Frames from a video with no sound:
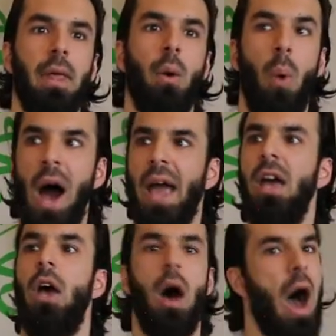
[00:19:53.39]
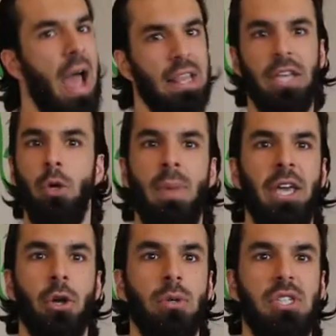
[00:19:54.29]
Why? I let you
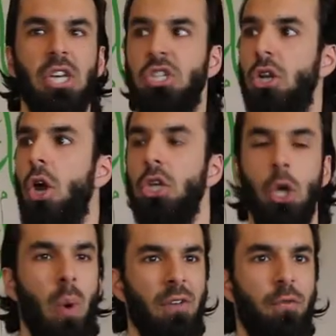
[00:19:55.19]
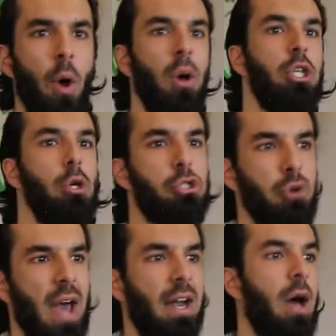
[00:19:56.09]
make your own decision. You went forward, you
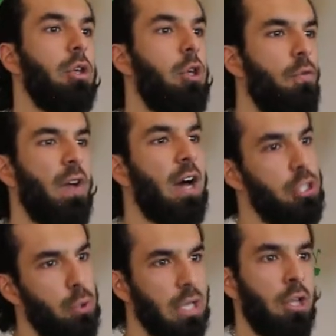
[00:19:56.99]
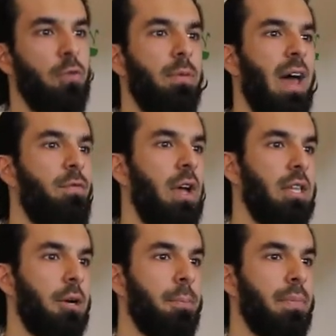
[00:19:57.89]
tried it out, you failed, you can learn from that failure.